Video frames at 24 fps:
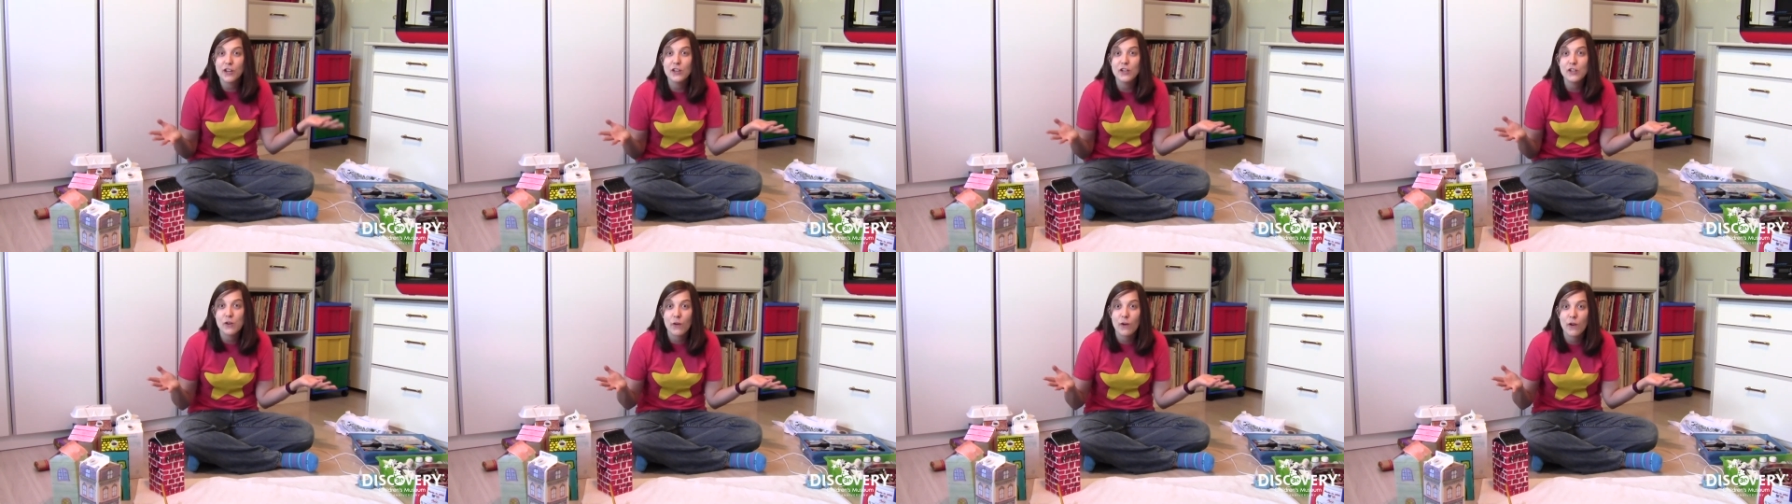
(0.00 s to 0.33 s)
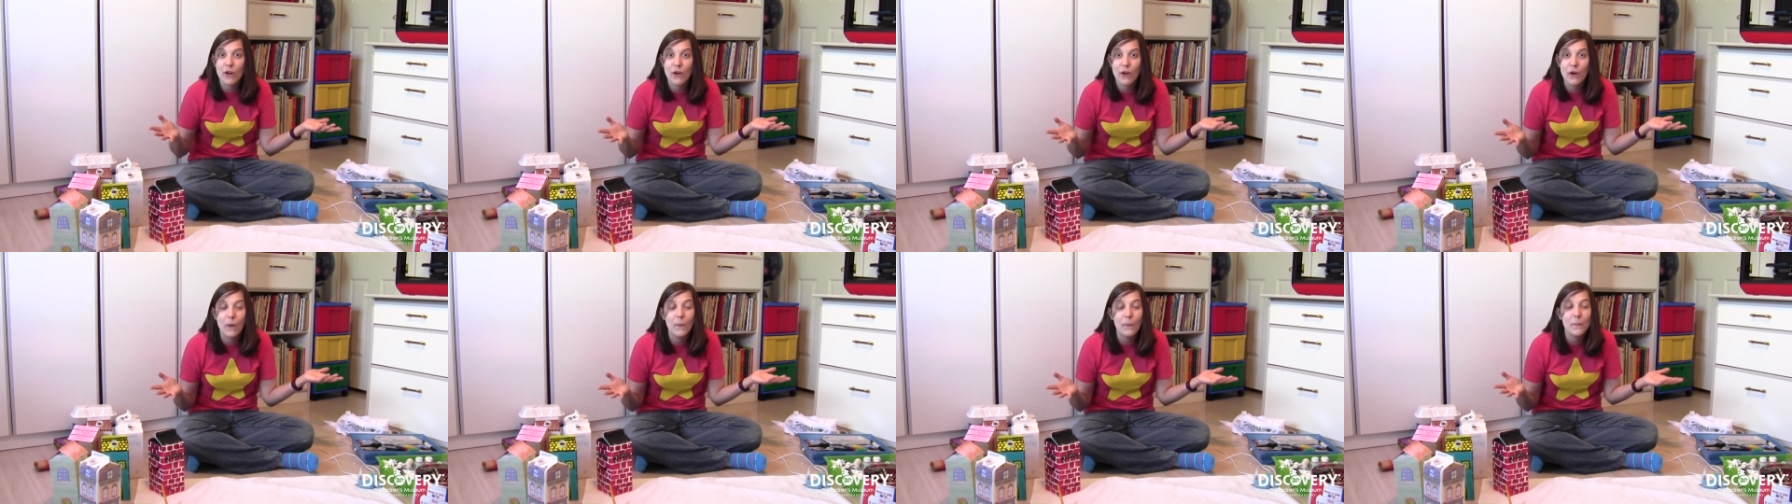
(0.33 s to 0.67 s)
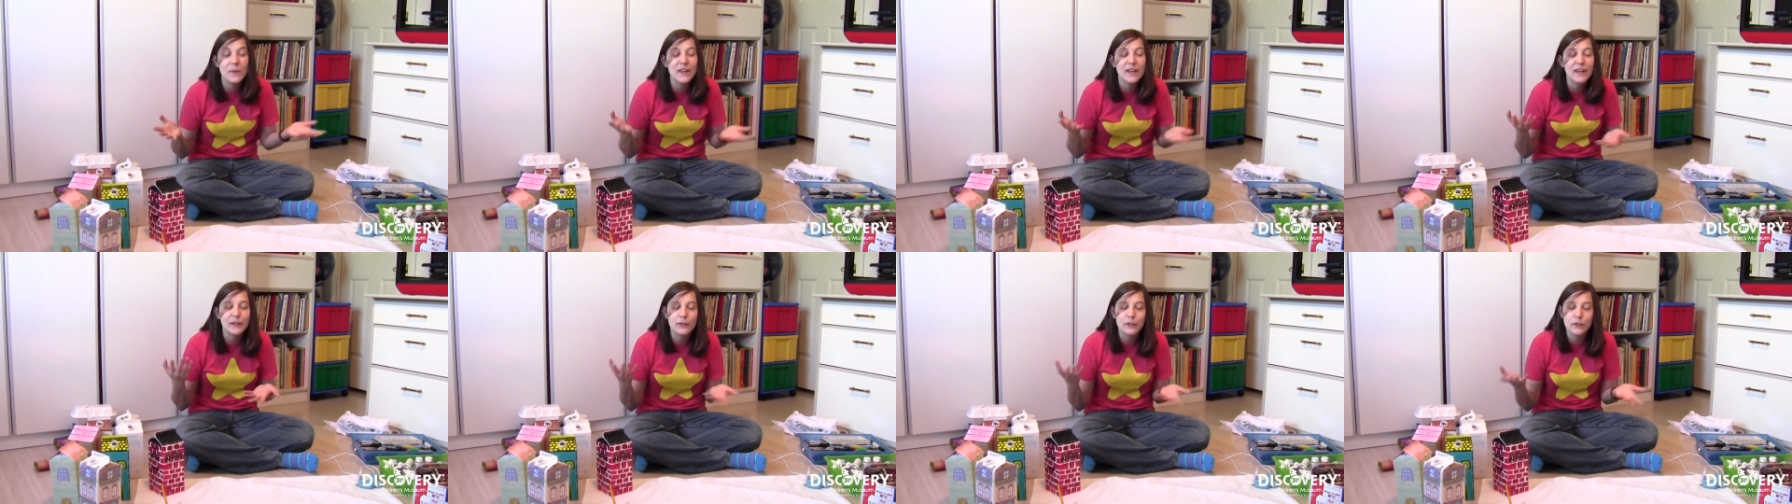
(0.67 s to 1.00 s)
in your
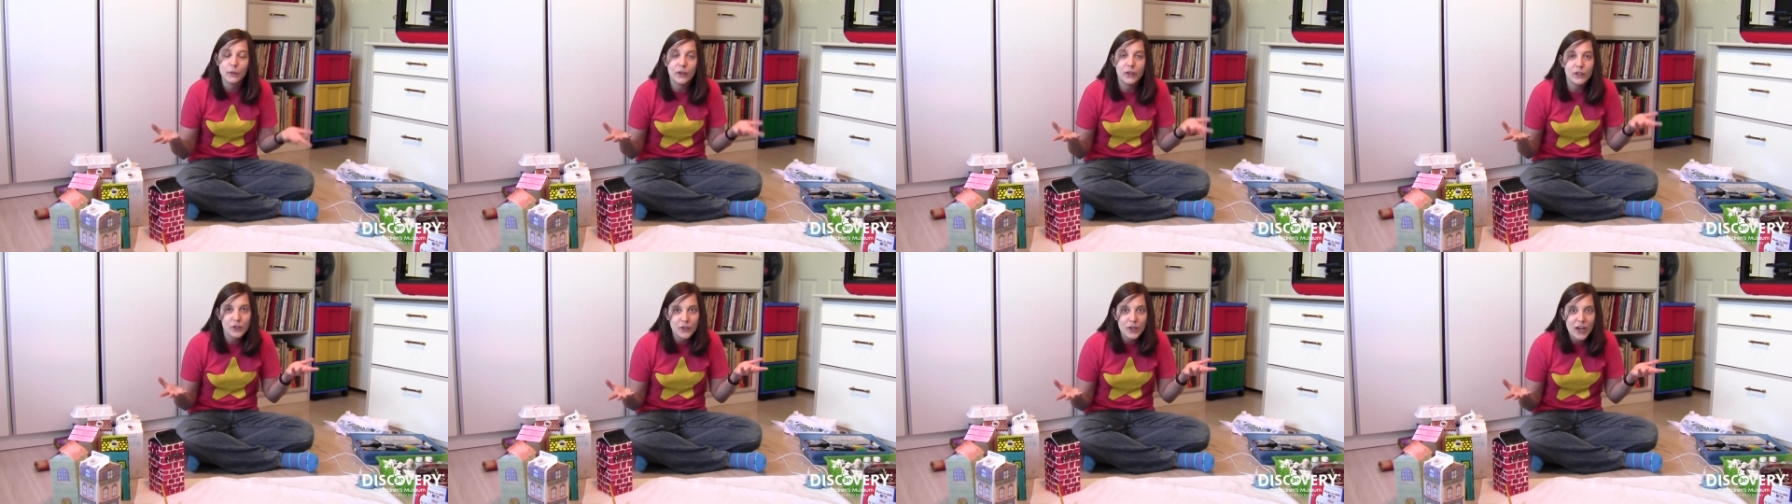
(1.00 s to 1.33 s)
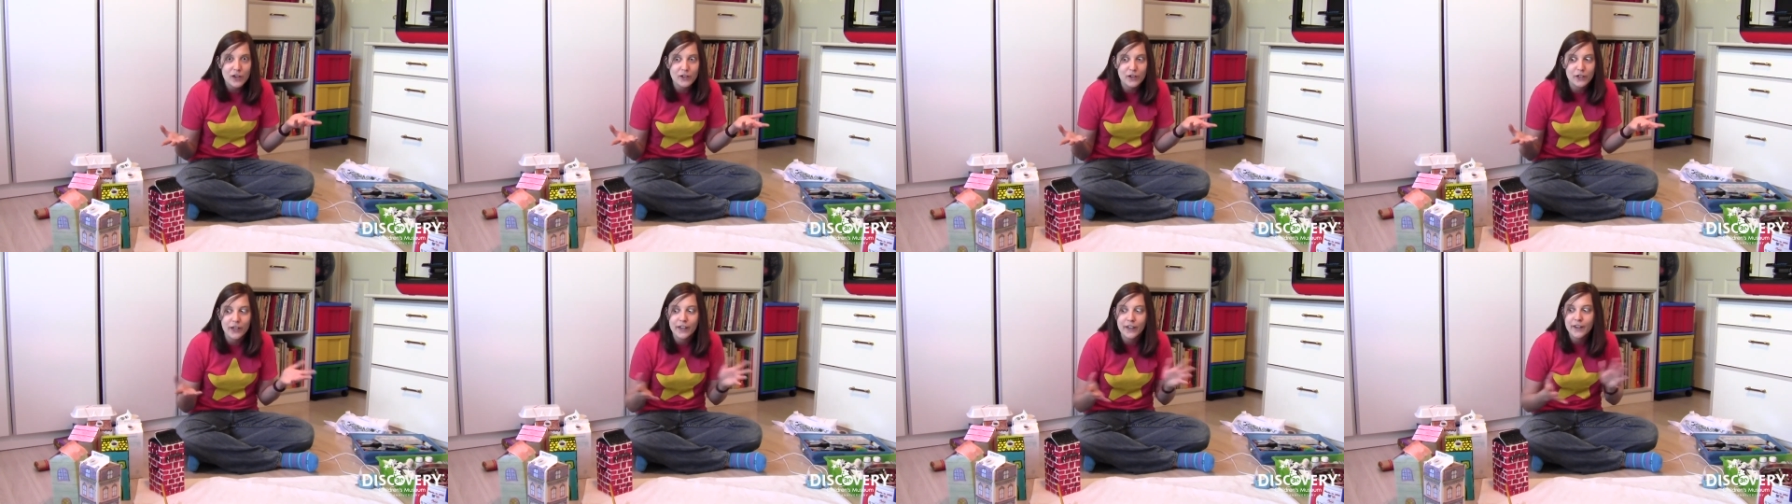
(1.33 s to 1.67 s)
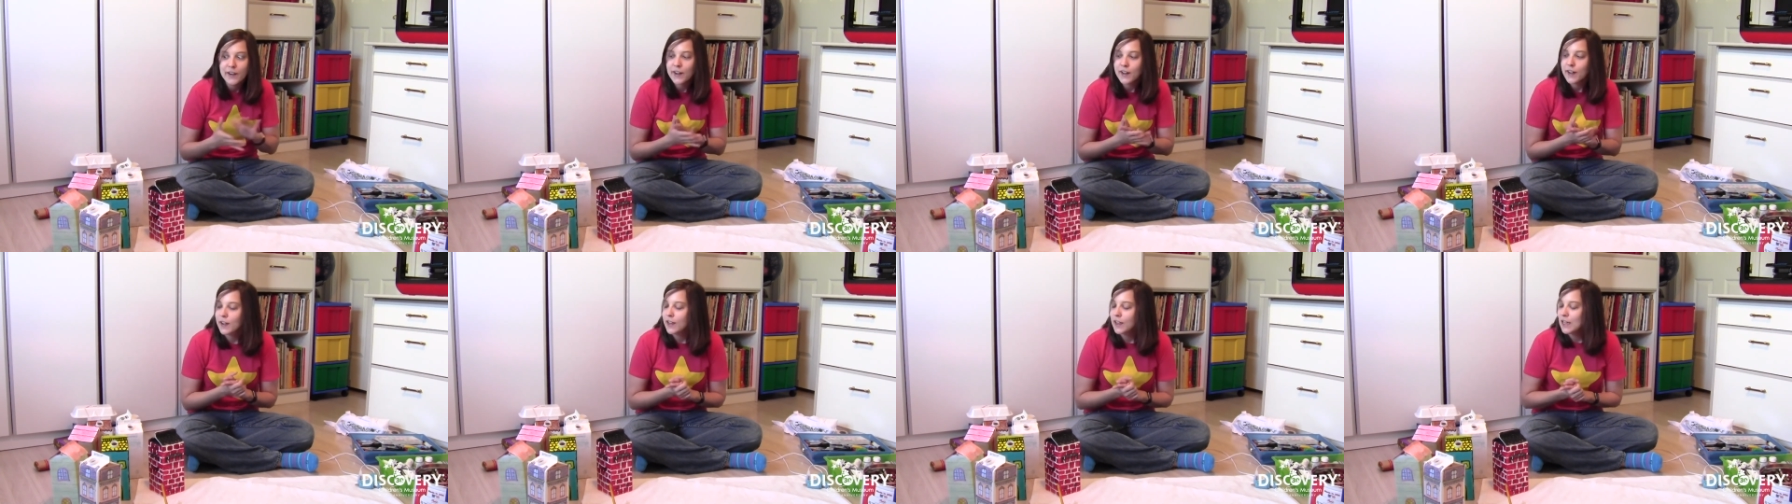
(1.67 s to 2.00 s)
home into a treasure.